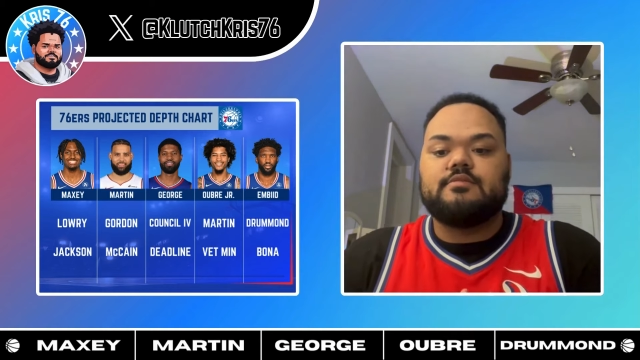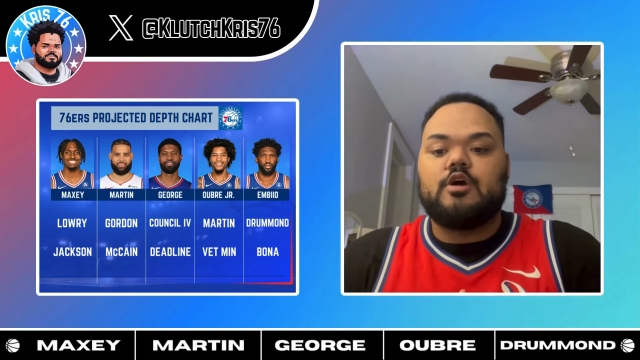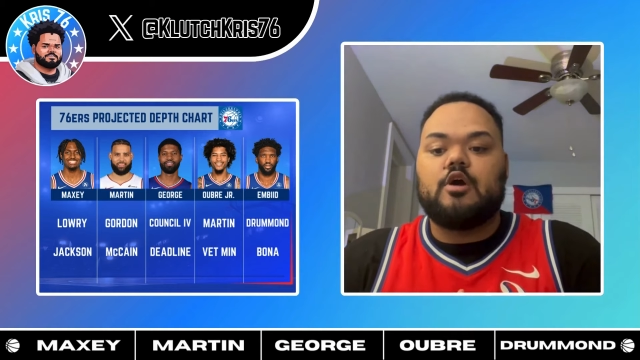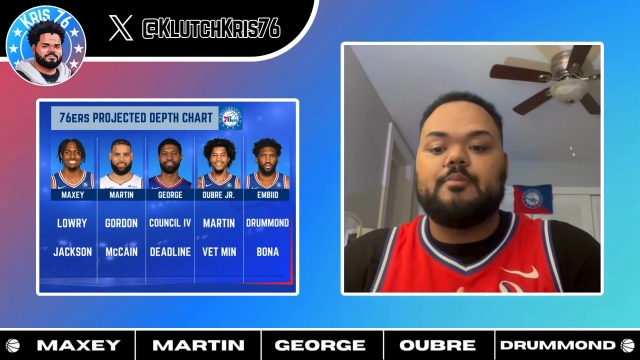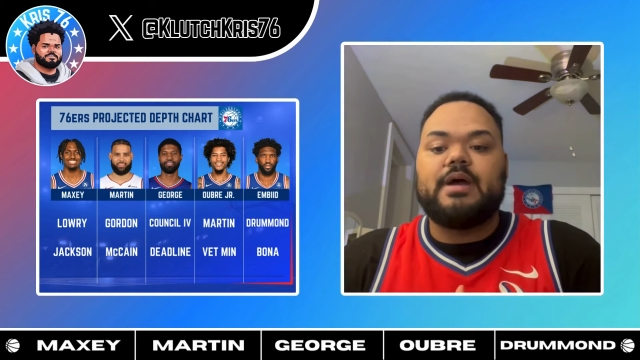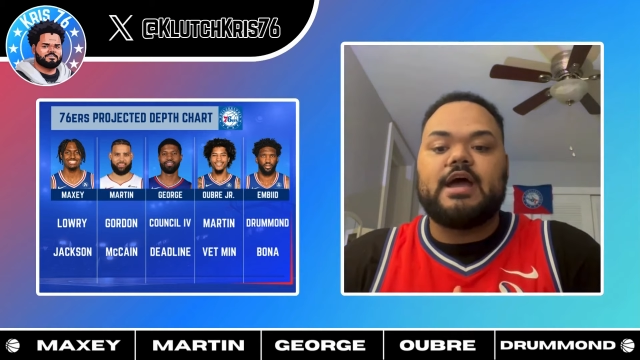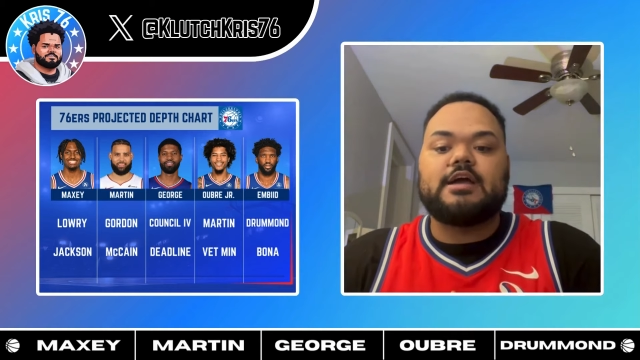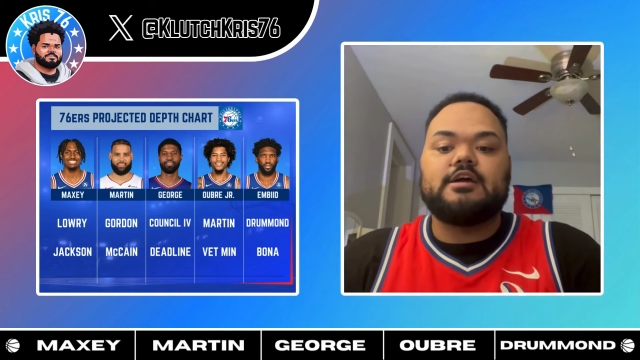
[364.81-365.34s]
our
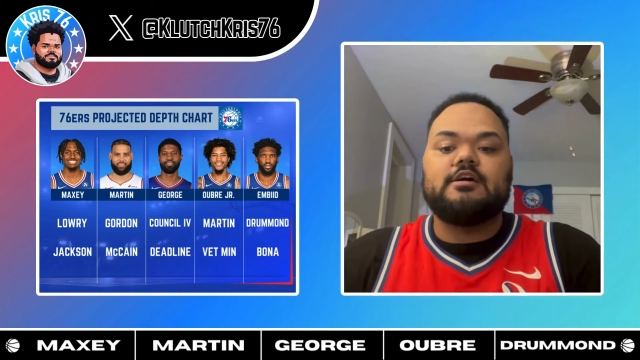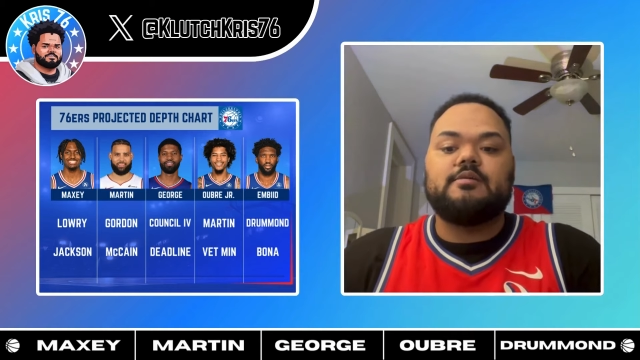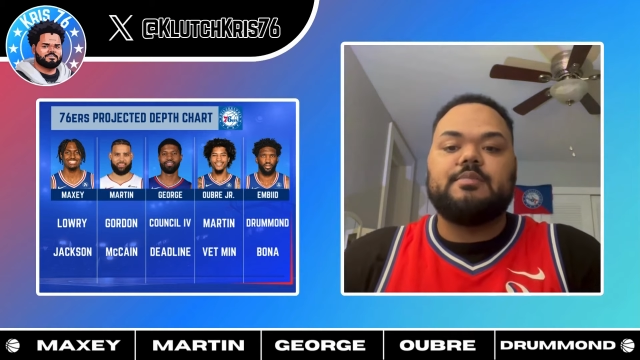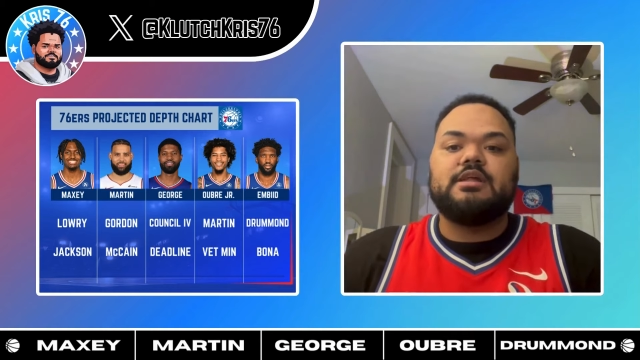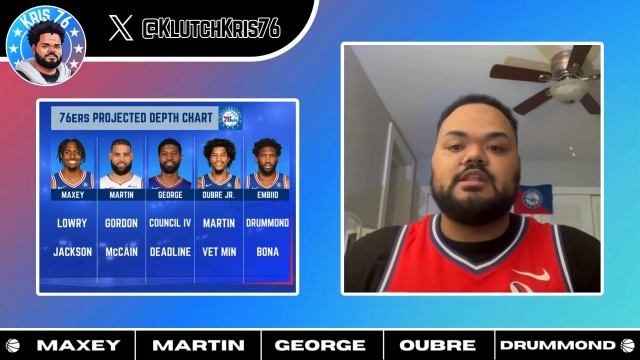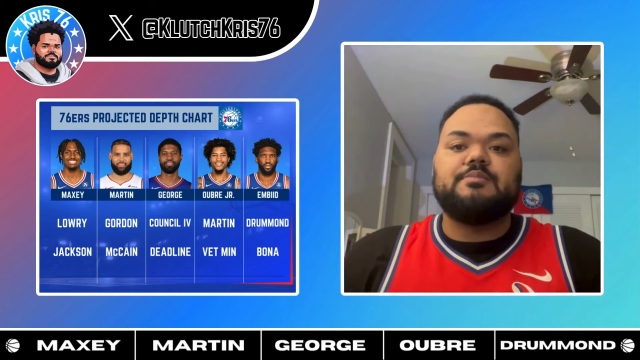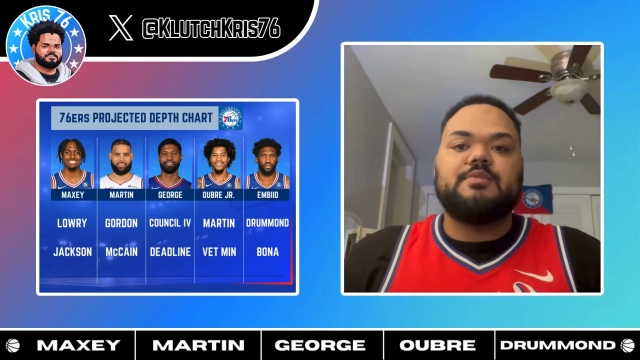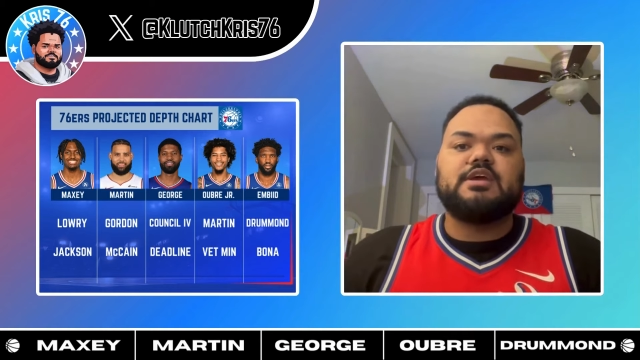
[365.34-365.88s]
backup,
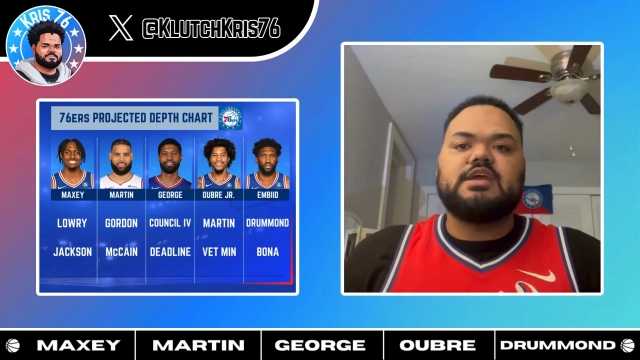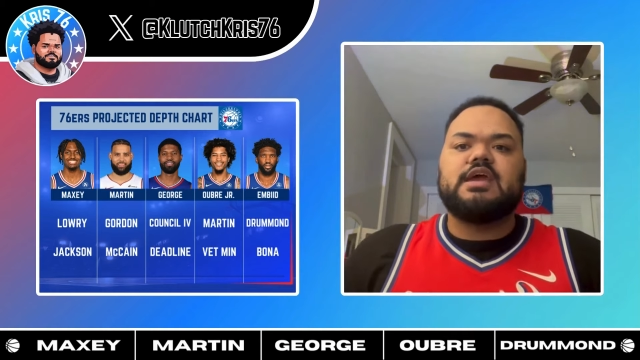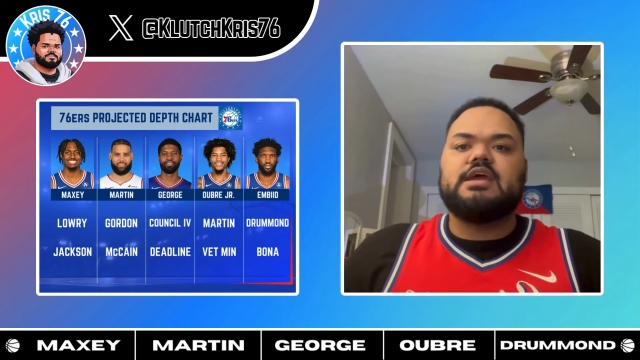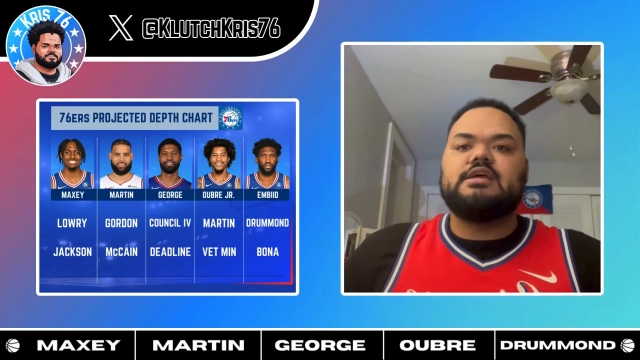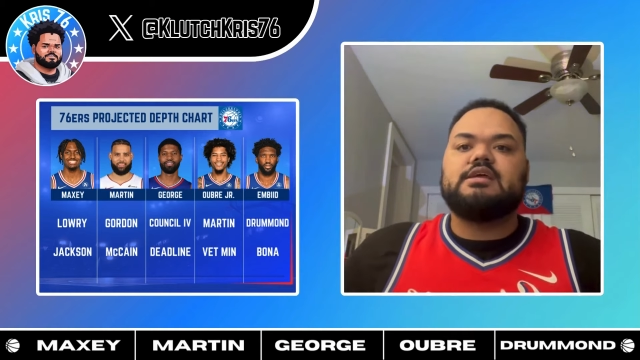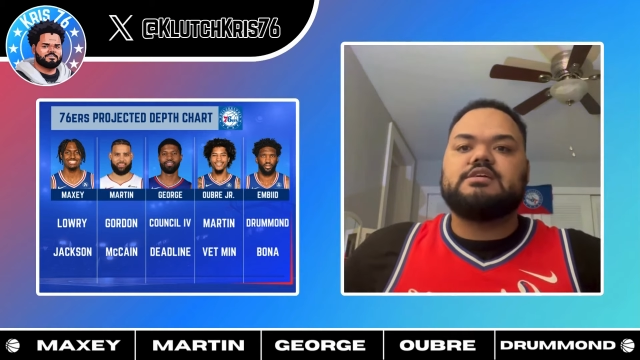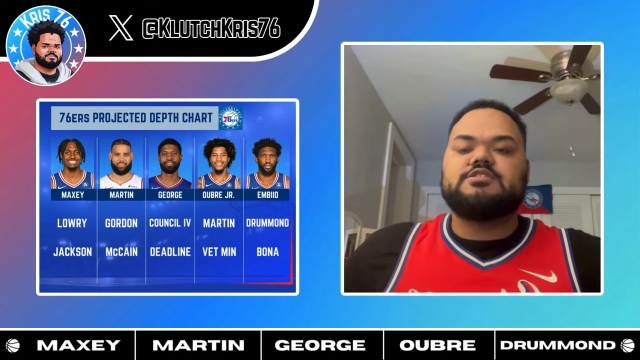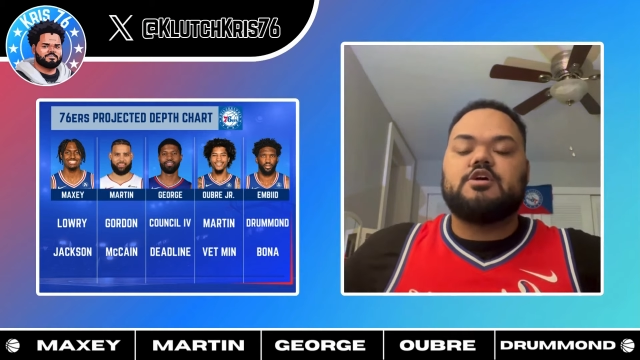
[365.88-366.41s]
and then
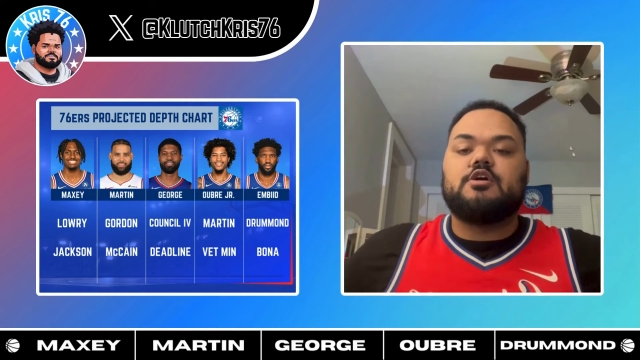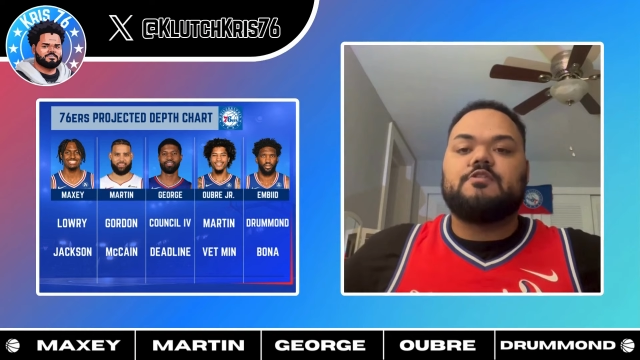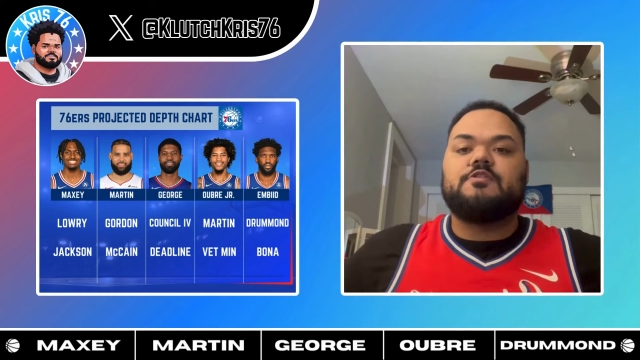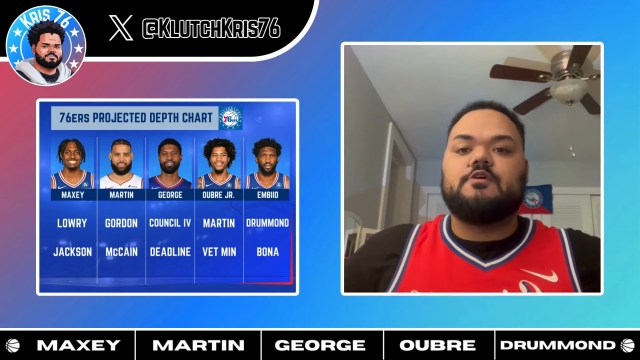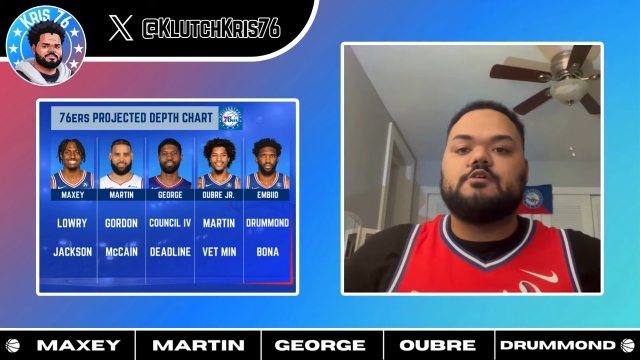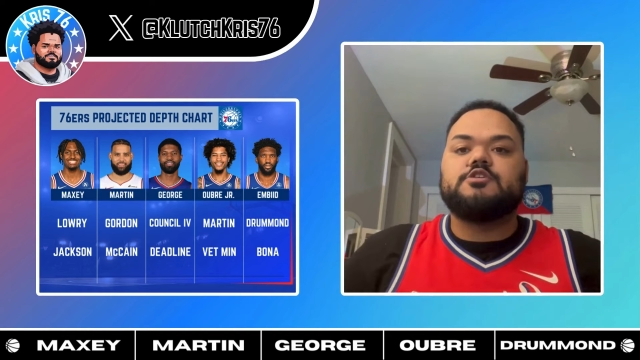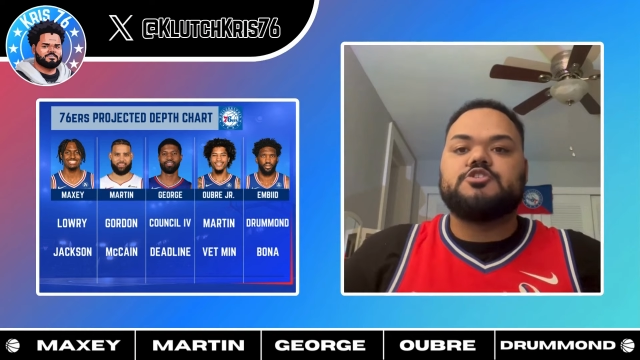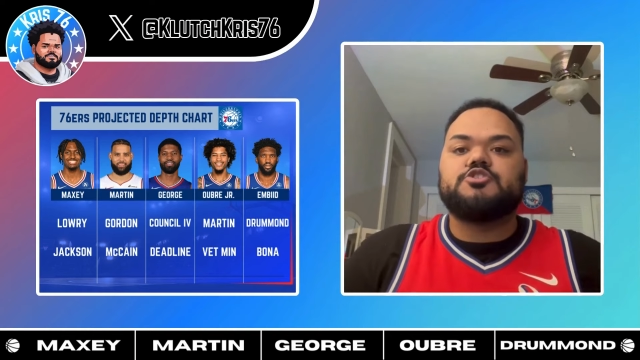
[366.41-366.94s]
McCain as our
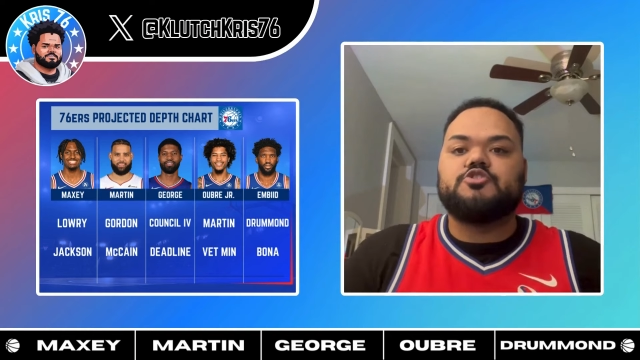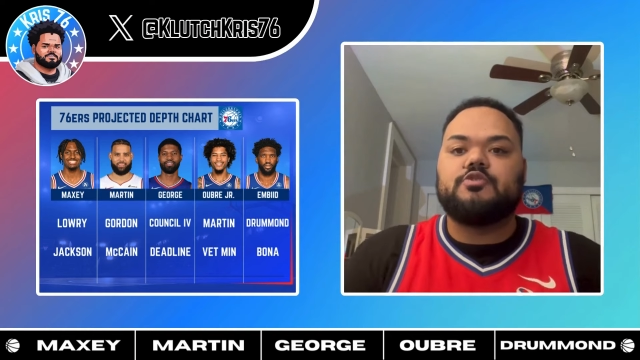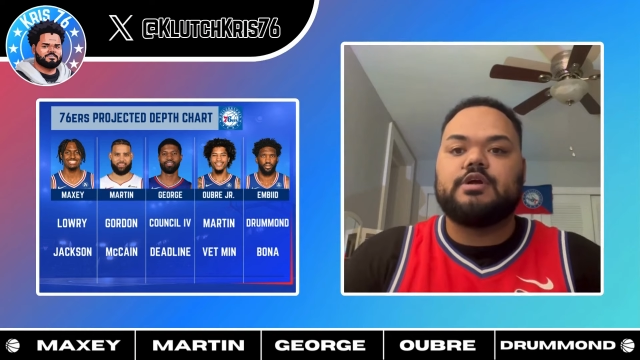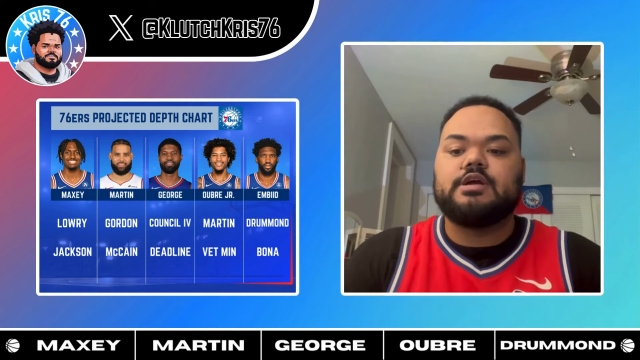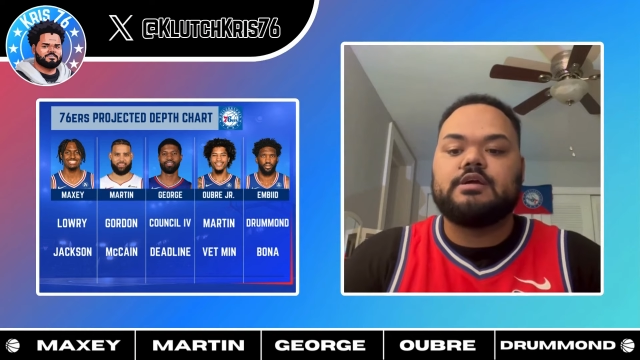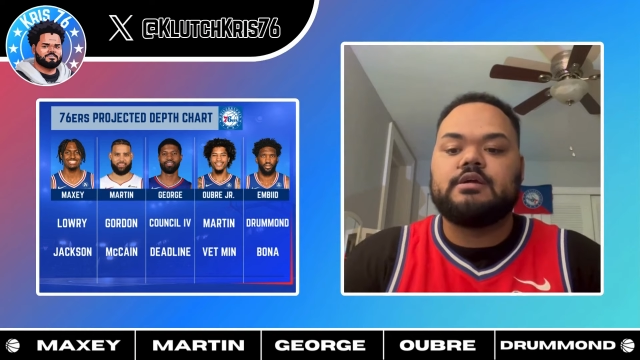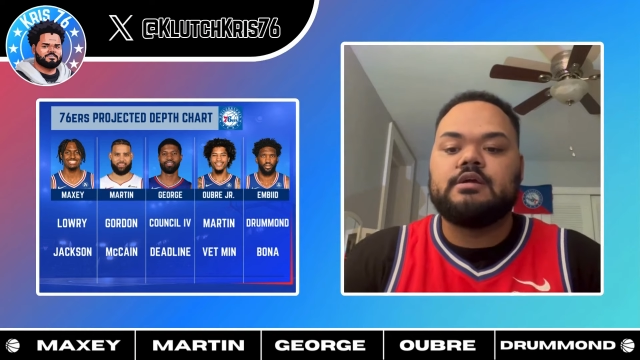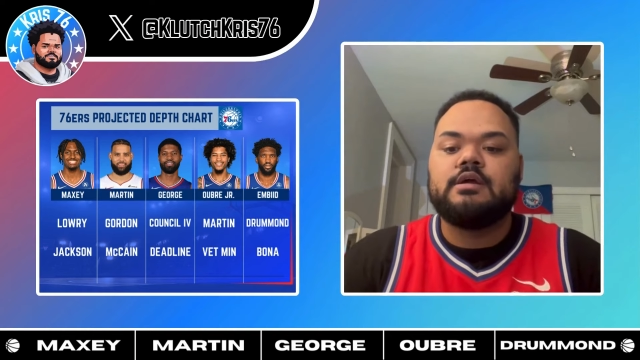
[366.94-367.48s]
third
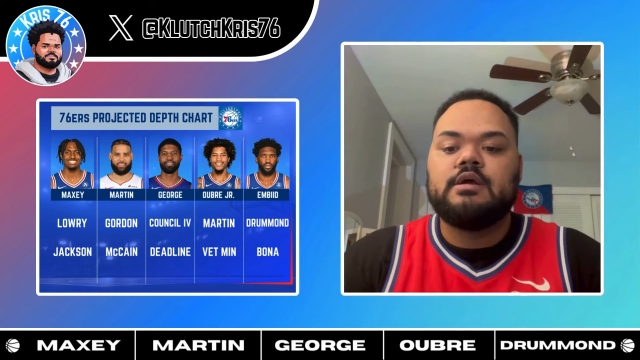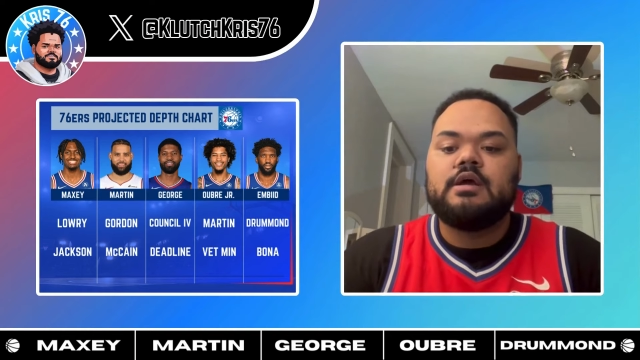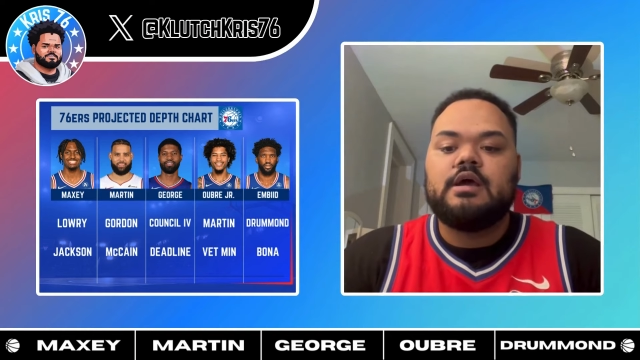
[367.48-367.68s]
string.